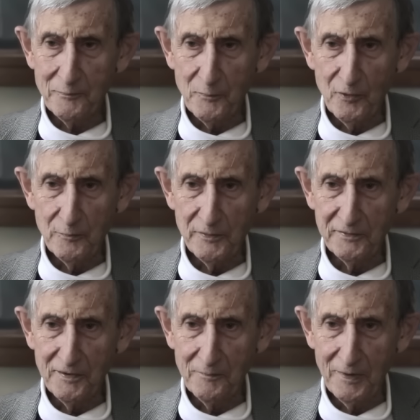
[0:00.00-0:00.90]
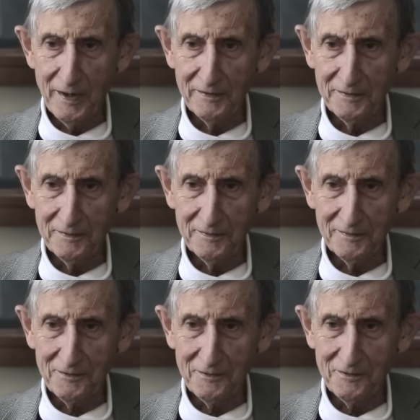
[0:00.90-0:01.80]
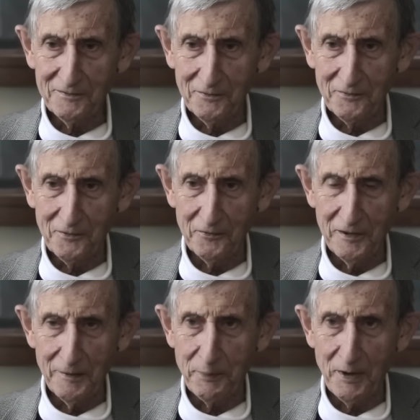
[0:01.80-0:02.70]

Freeman Dyson wasn't the first person to imagine